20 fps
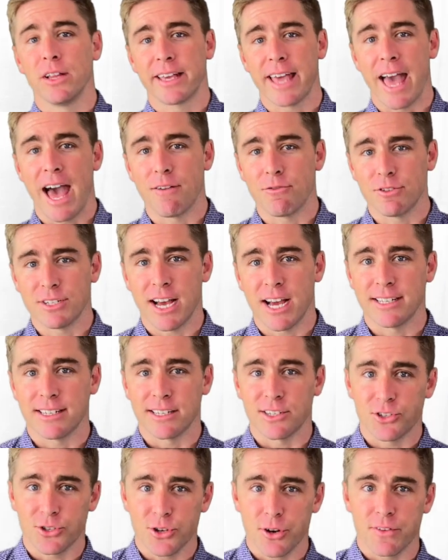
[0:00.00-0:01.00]
advertising
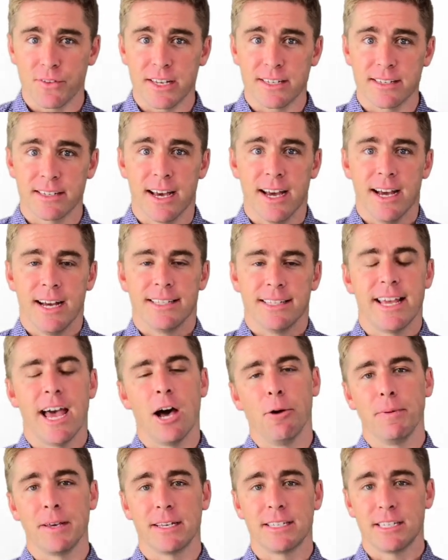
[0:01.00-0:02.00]
service to
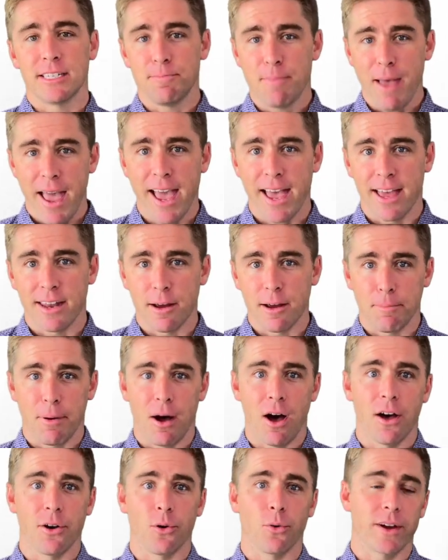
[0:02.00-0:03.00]
help expand
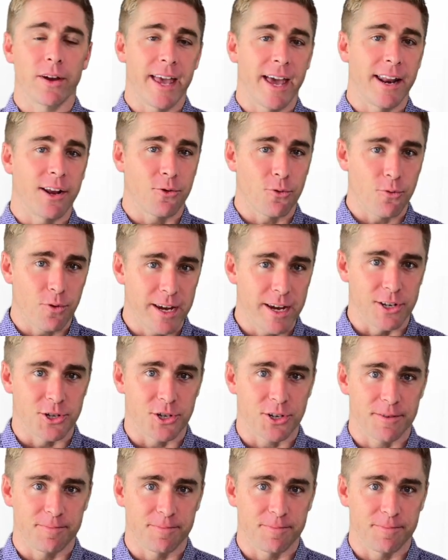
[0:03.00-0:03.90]
upon organic reach.